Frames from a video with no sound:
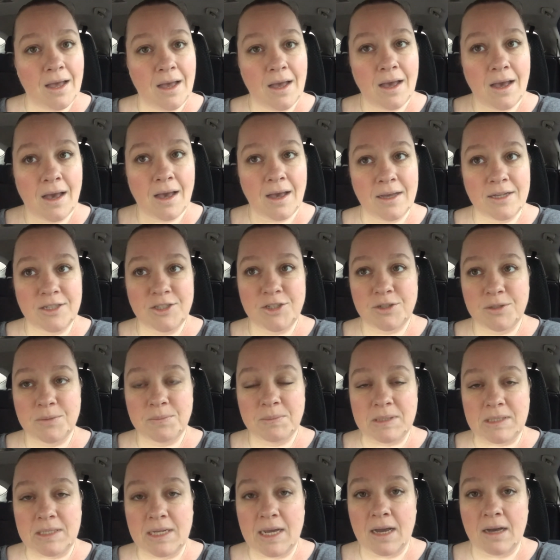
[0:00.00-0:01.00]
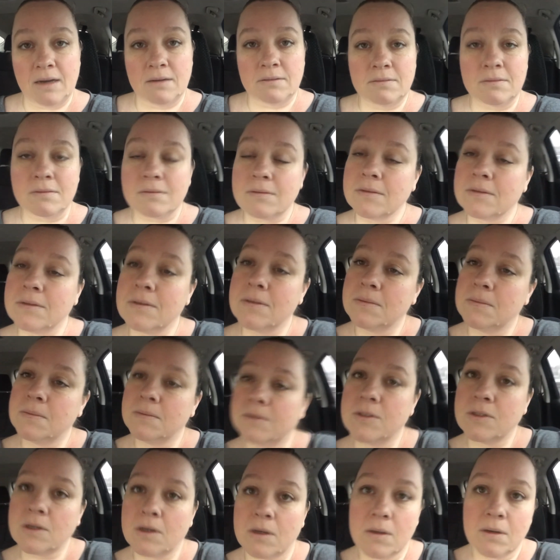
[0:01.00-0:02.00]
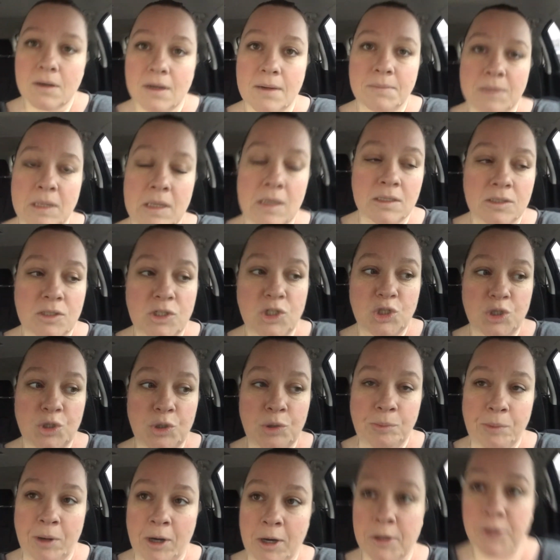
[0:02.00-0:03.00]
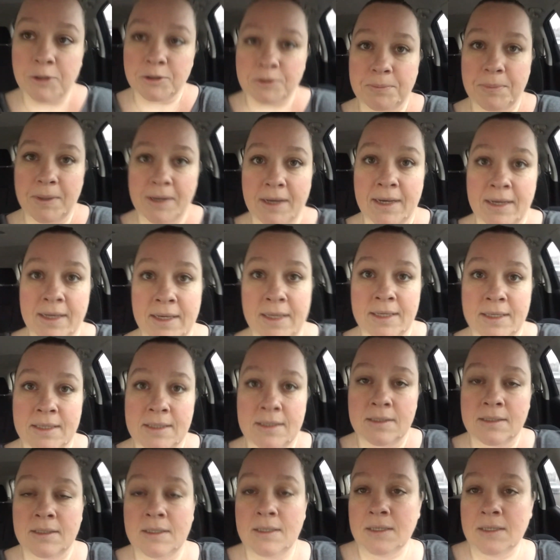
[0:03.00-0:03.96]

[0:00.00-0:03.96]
I should be down. So I'm not too bothered by it.